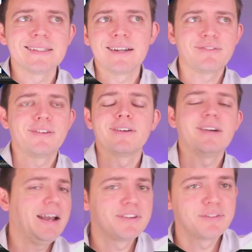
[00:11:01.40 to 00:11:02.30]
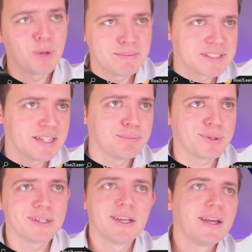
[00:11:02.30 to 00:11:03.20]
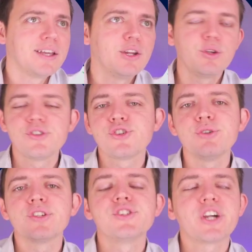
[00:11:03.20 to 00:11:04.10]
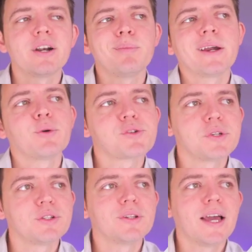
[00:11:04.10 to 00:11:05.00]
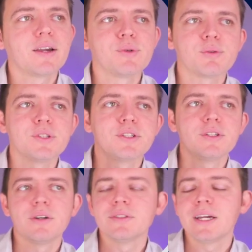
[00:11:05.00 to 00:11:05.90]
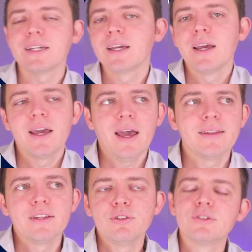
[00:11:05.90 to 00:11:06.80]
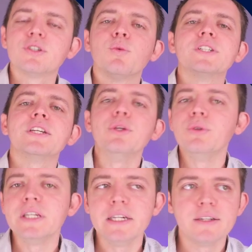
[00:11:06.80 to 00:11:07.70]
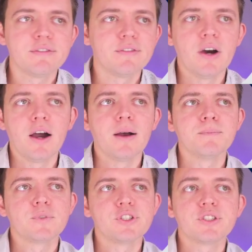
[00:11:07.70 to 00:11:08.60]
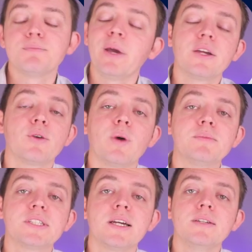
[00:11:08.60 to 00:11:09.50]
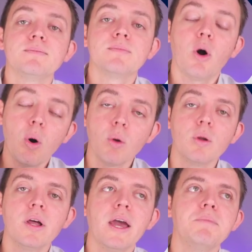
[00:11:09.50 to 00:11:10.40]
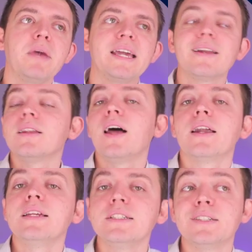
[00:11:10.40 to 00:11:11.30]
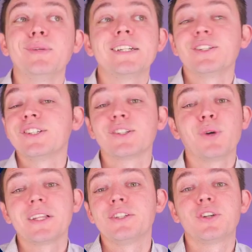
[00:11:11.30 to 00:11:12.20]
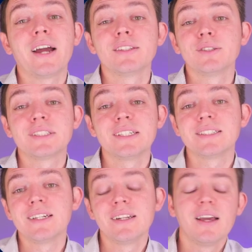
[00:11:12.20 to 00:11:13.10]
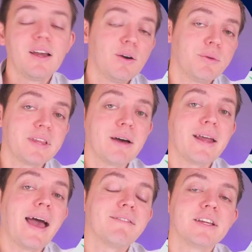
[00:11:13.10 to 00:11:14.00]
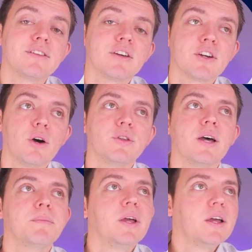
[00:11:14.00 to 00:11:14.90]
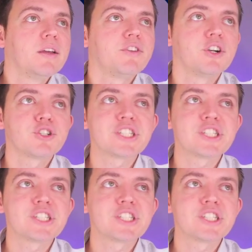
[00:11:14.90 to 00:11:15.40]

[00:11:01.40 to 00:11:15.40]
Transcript: in there for every website, but, you know, you choose and cherry pick which ones you like, which ones you don't like, and then you use the ones that you need um, to just make your website whole and make it a lot easier because you can just quickly drag those things in without having to code them. If you're